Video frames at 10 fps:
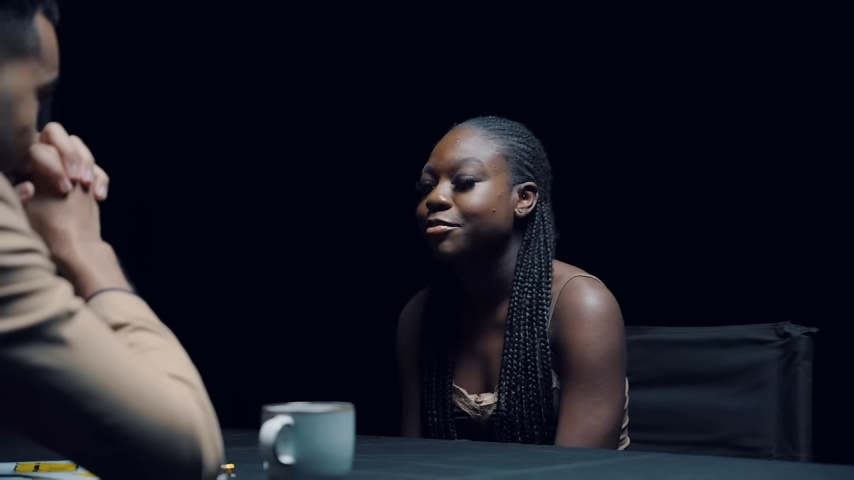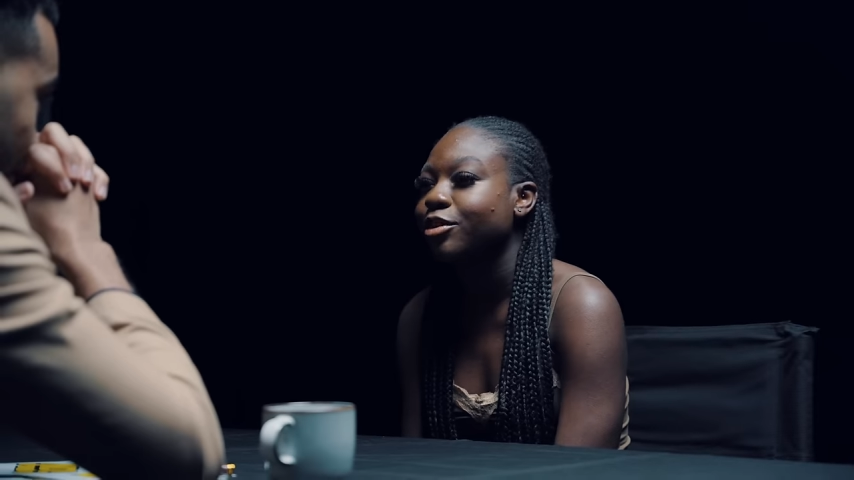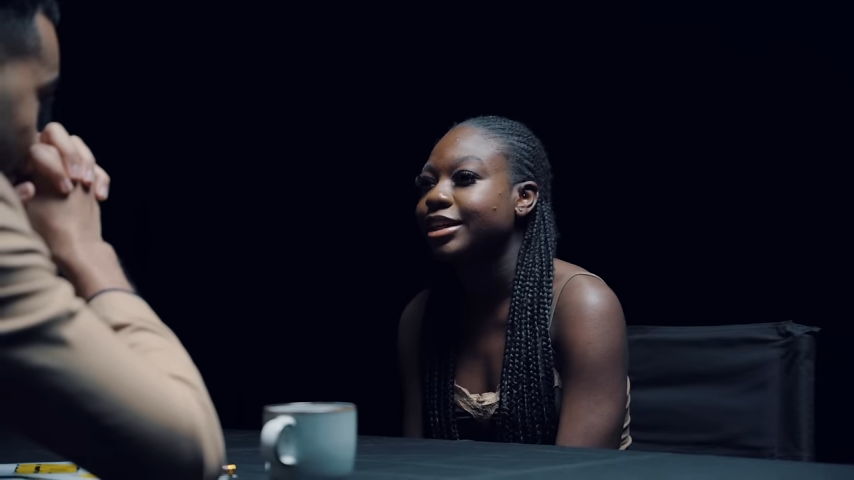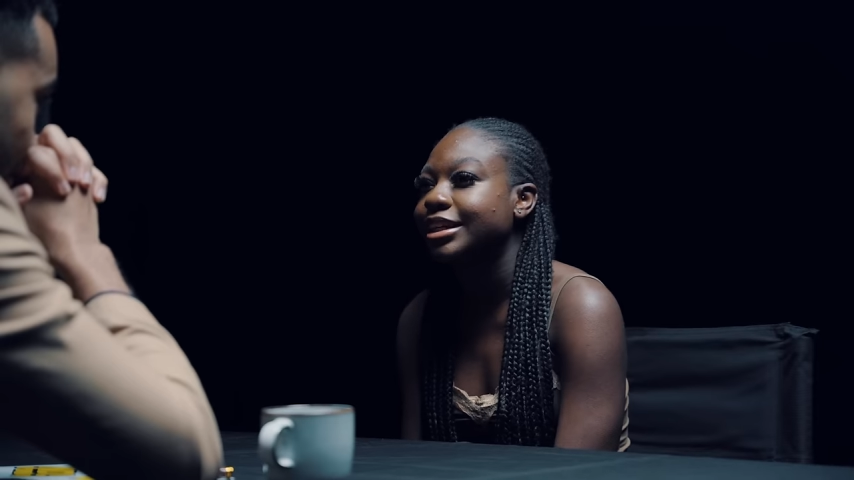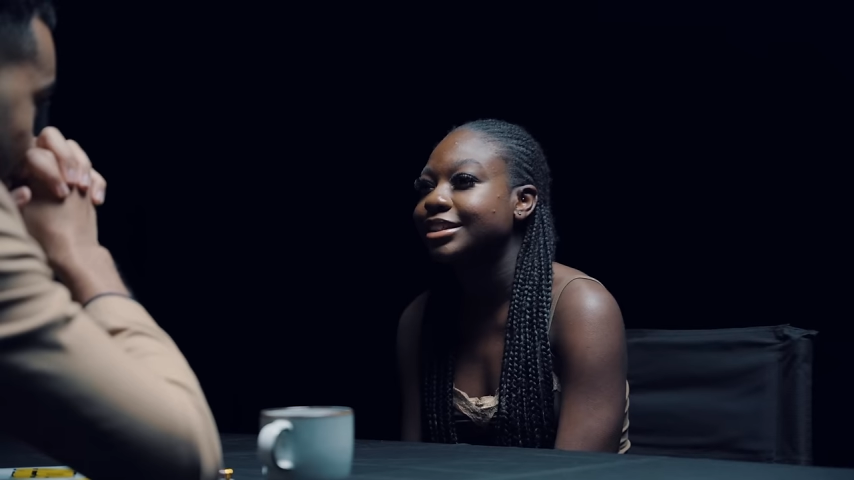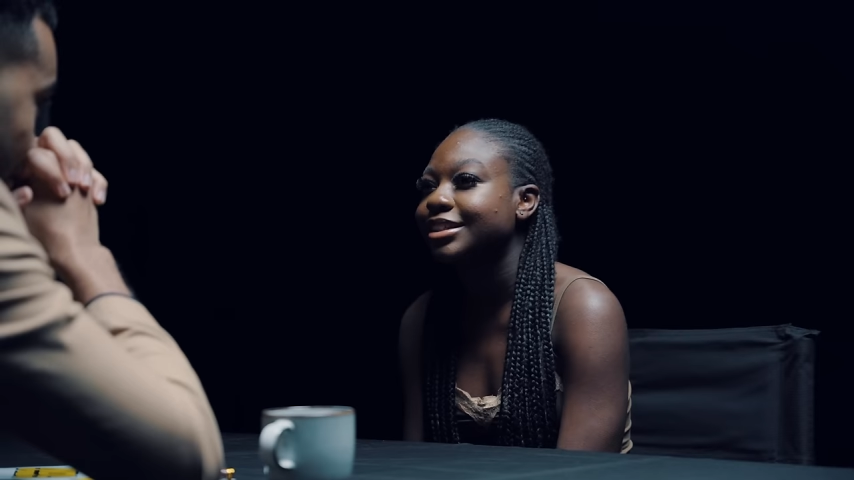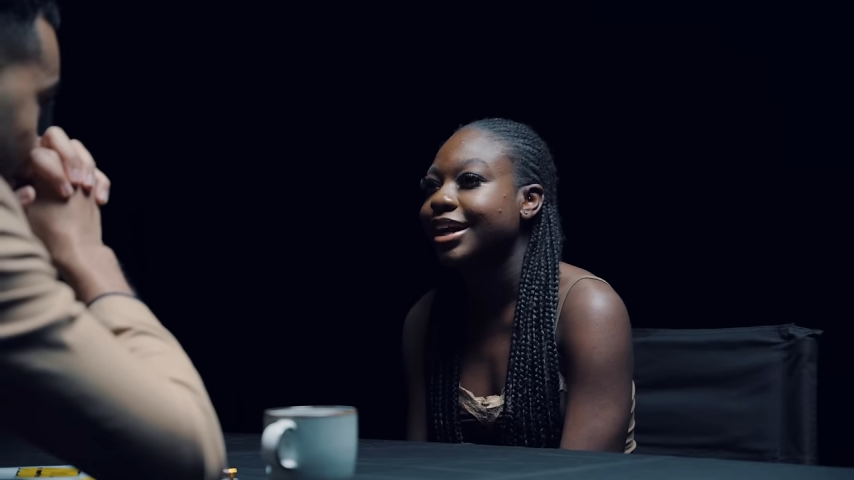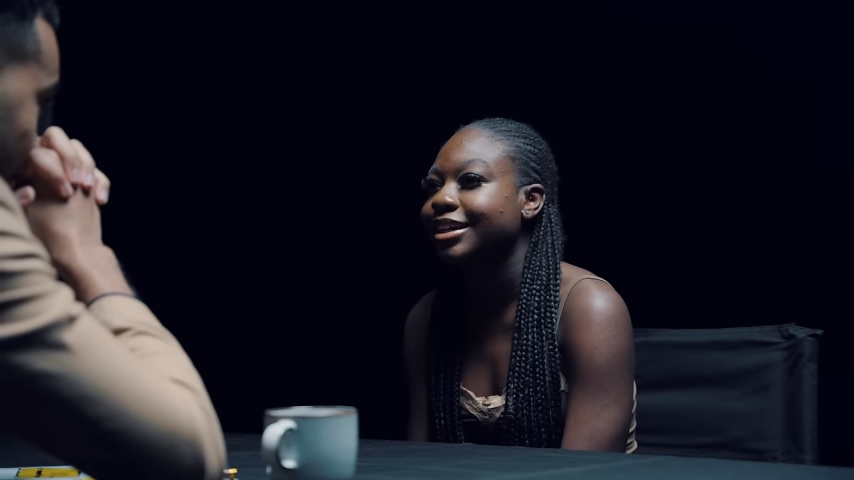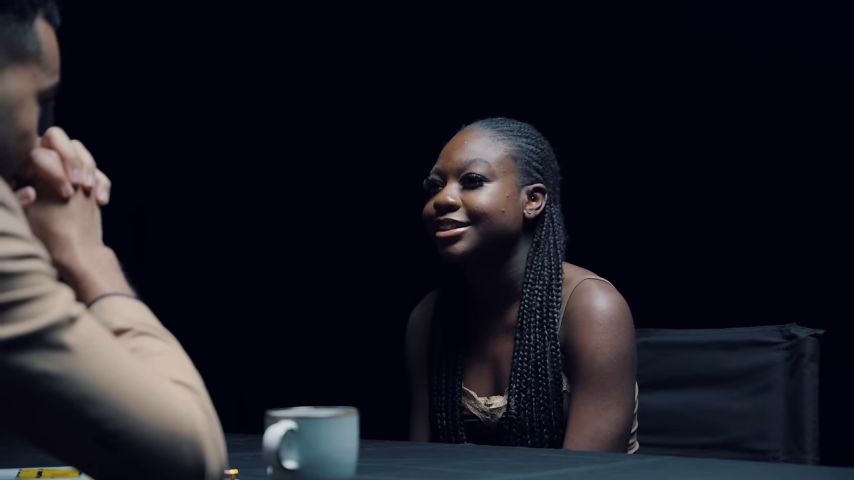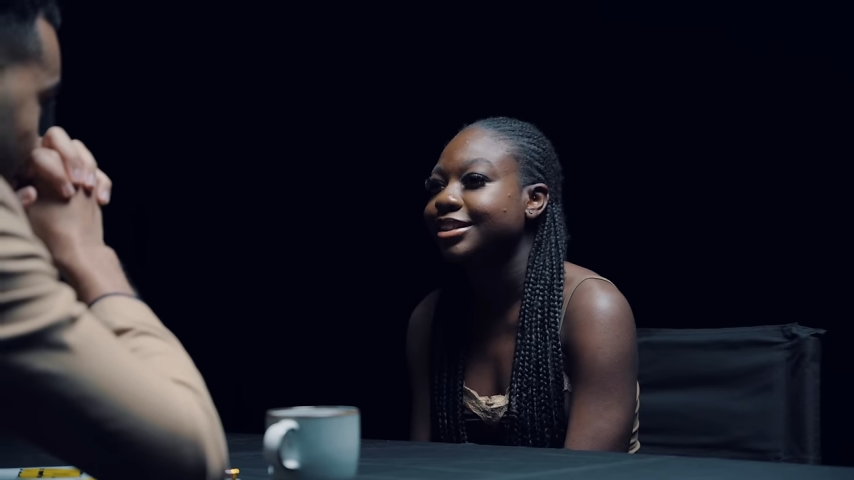
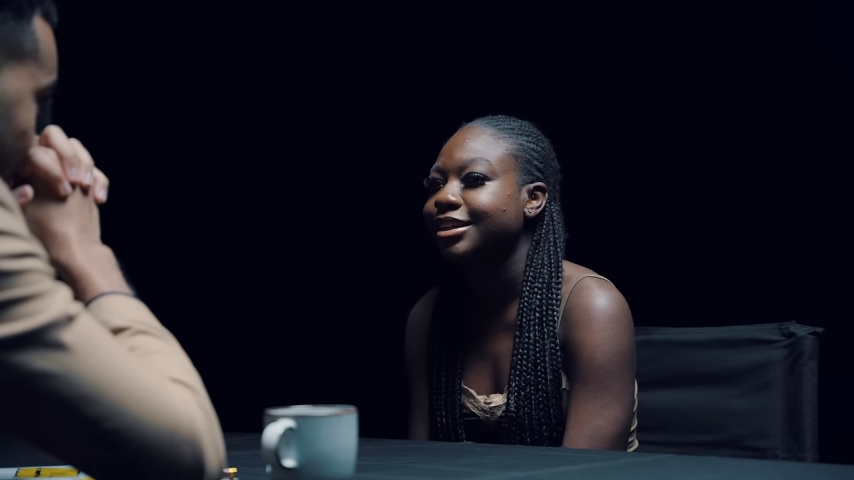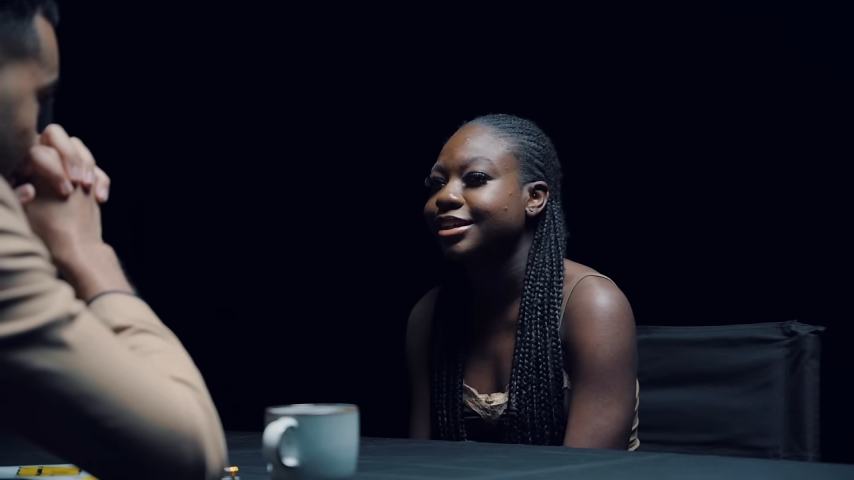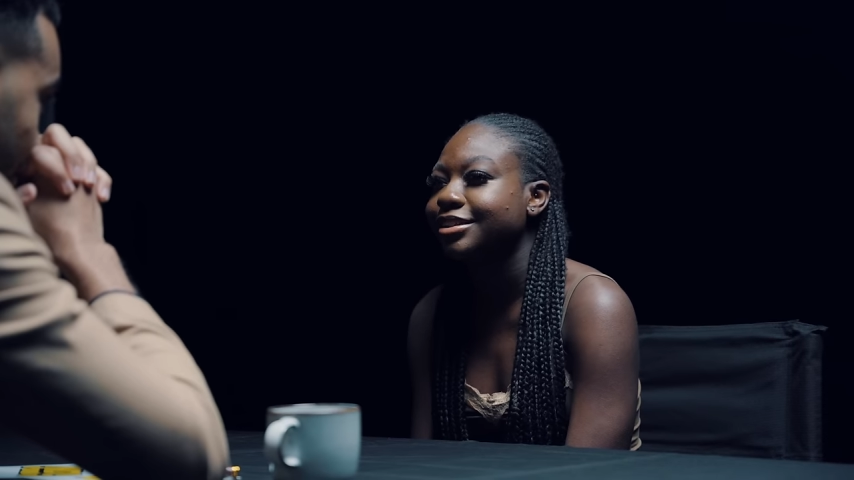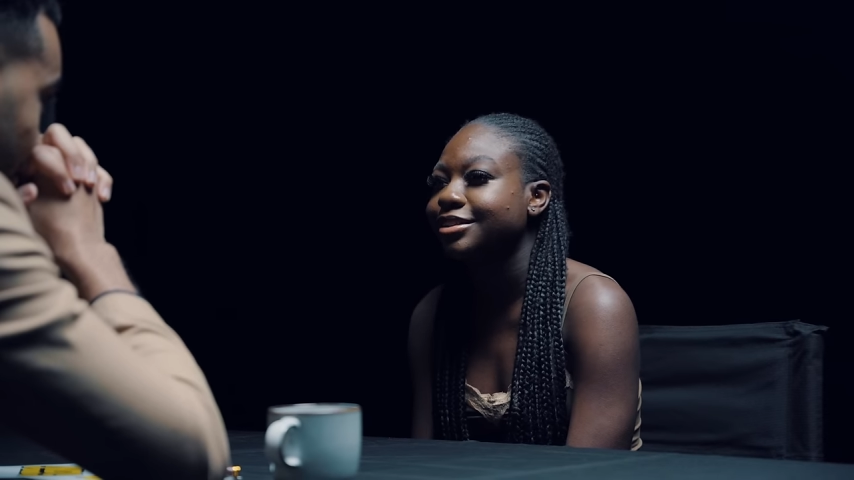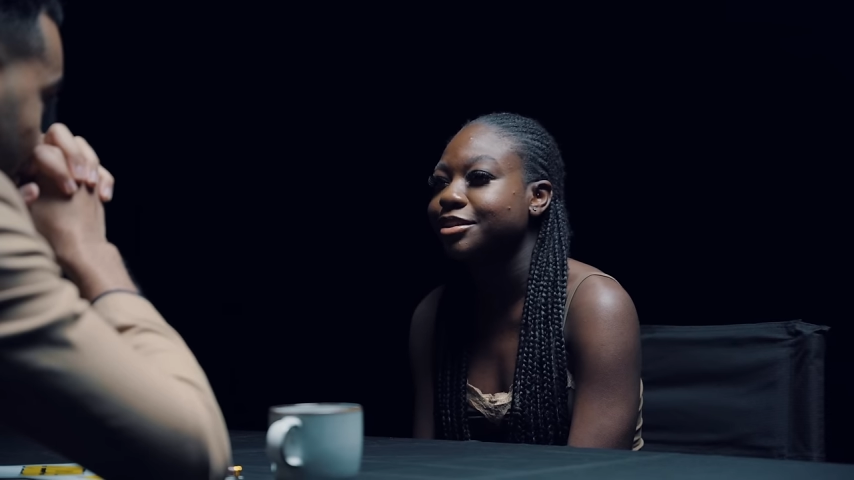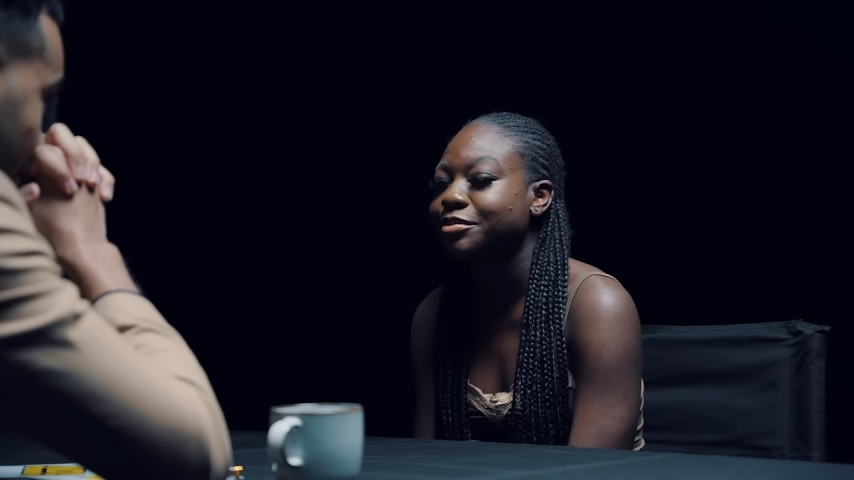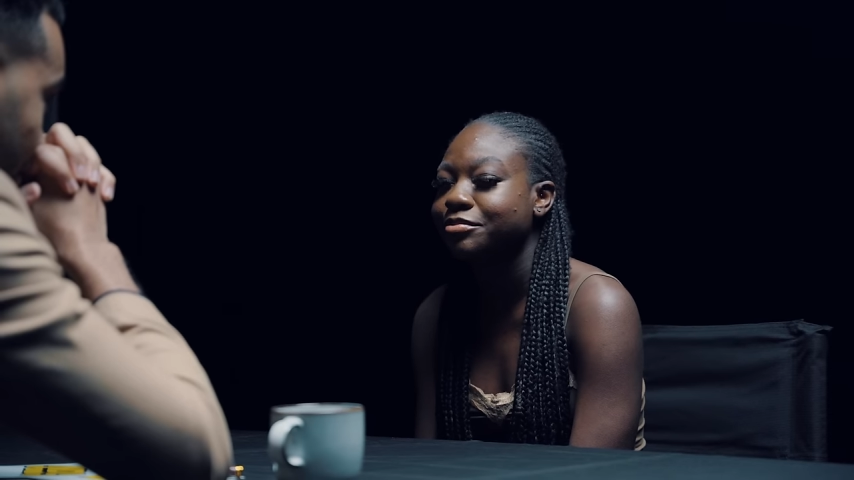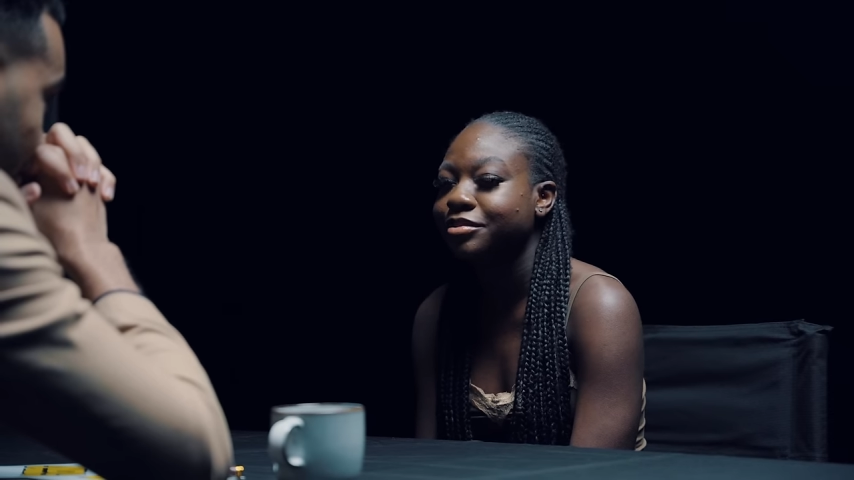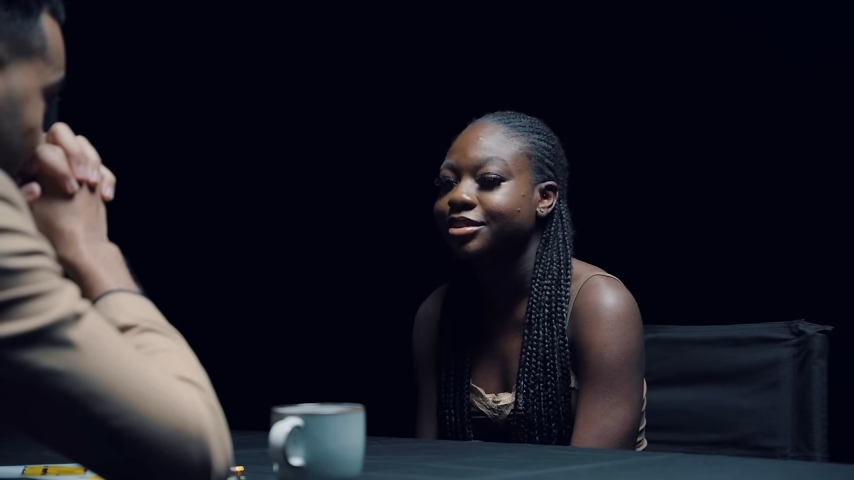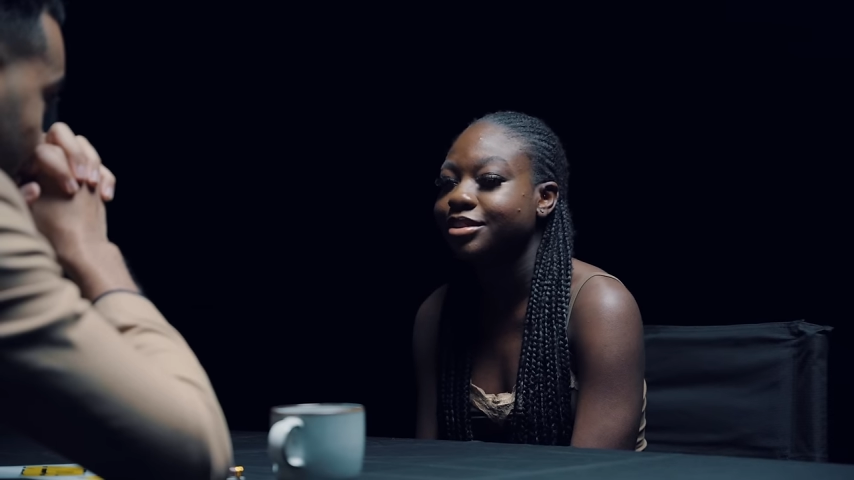
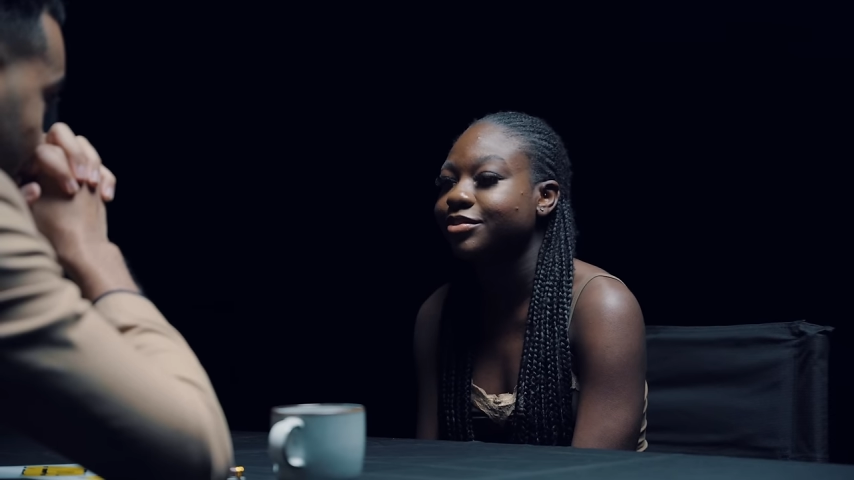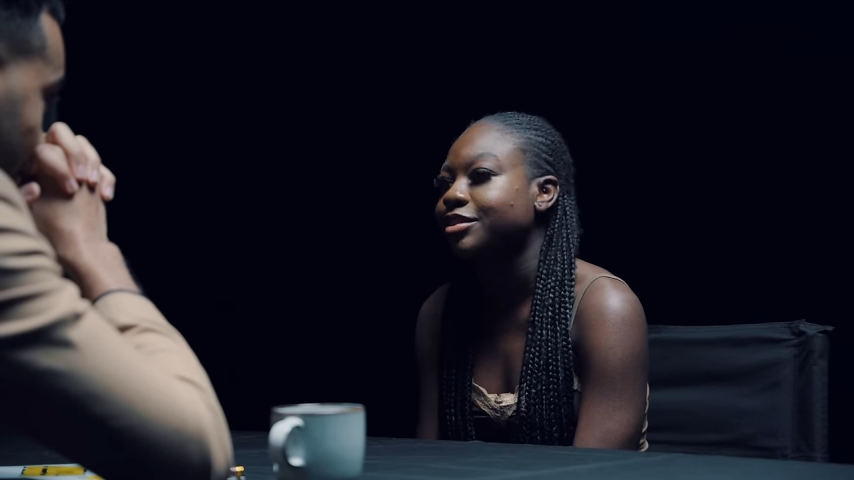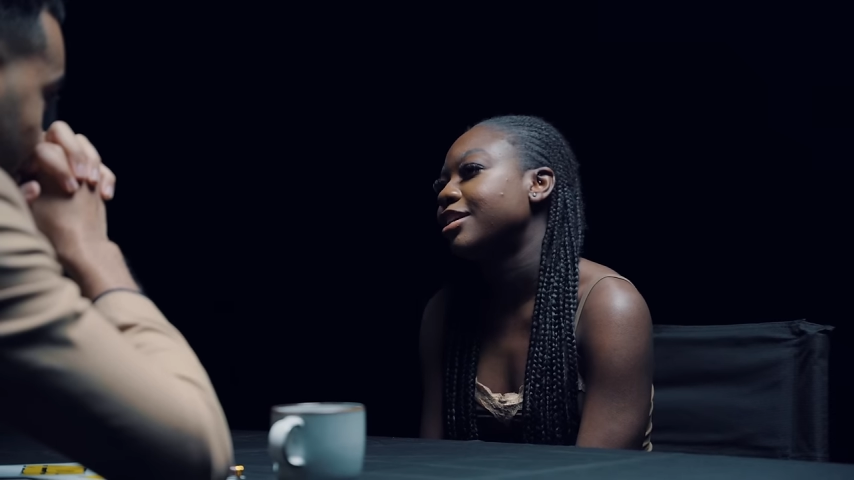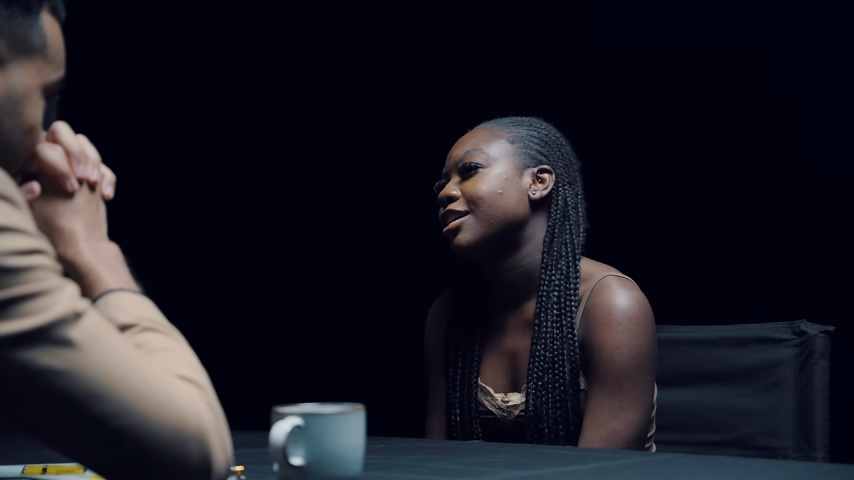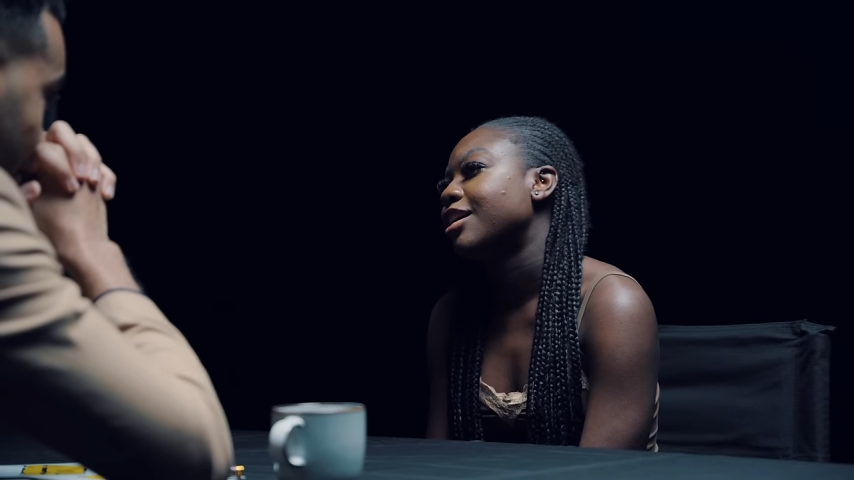Polydactylism? Is that what?